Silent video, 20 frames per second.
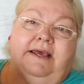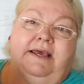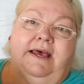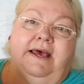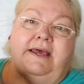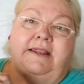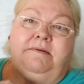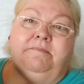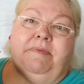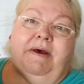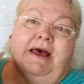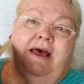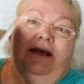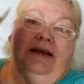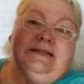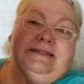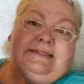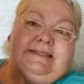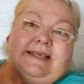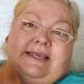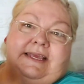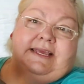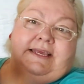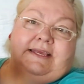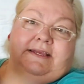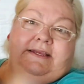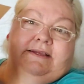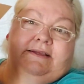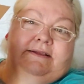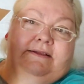unboxing
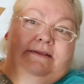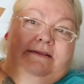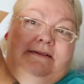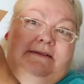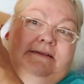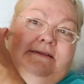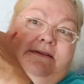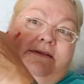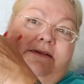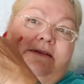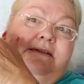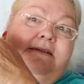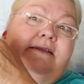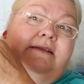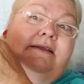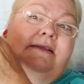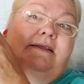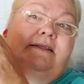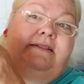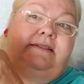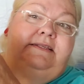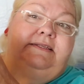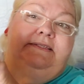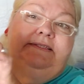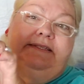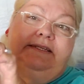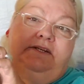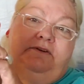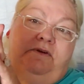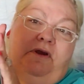the
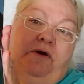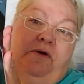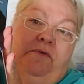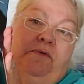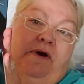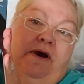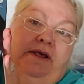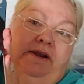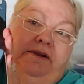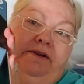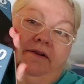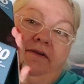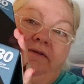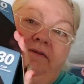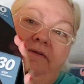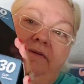Zero Water.